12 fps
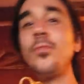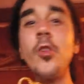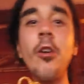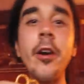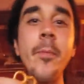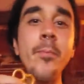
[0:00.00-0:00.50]

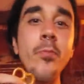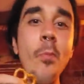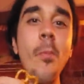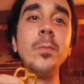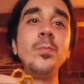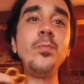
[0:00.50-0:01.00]
Okay.
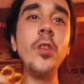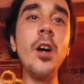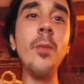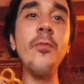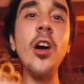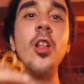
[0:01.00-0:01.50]

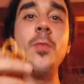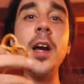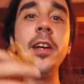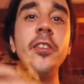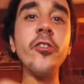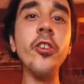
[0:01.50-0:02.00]
Follow me
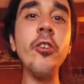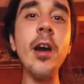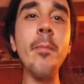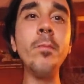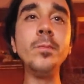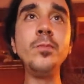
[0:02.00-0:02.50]
on
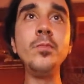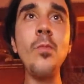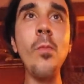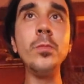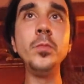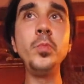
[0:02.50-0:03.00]
Instagram.
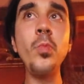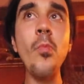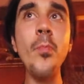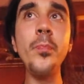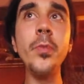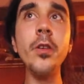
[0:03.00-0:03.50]

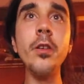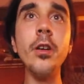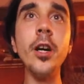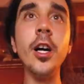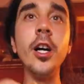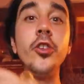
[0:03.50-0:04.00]

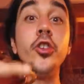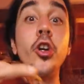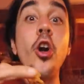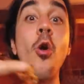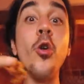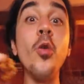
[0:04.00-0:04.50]

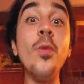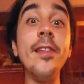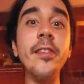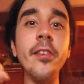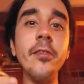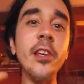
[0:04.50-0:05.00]
Dakota
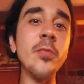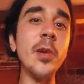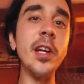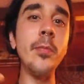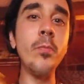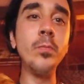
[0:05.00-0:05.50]
Wint. That's my
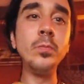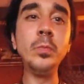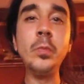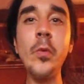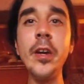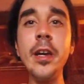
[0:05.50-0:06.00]
name.
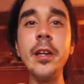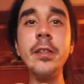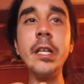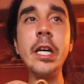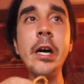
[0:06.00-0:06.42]
And